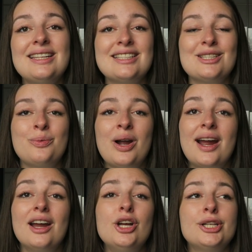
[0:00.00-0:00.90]
This is
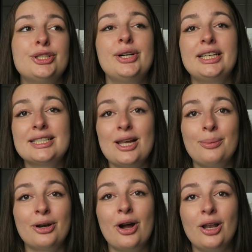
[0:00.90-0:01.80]
where during the
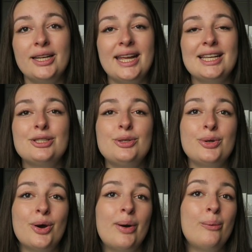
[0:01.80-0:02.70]
summer holidays you
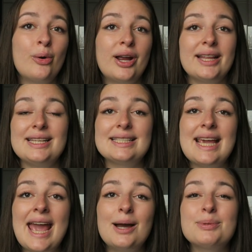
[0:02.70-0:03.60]
go and work at these
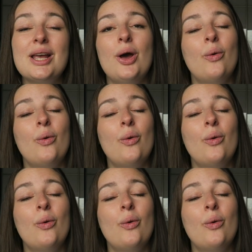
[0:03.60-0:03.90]
camps